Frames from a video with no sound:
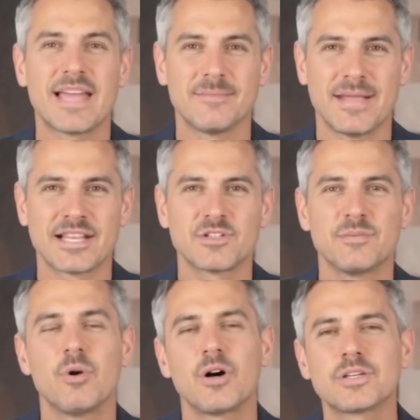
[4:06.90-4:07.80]
that match,
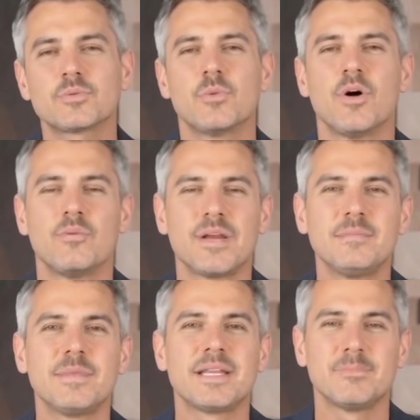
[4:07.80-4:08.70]
Marcus would already
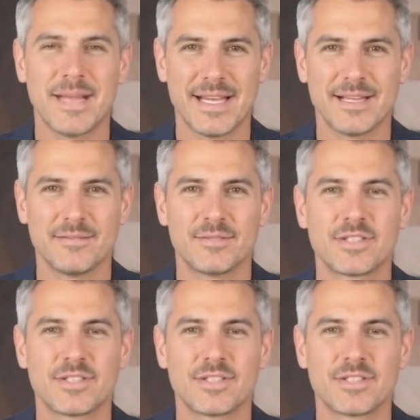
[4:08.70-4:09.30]
be competitive.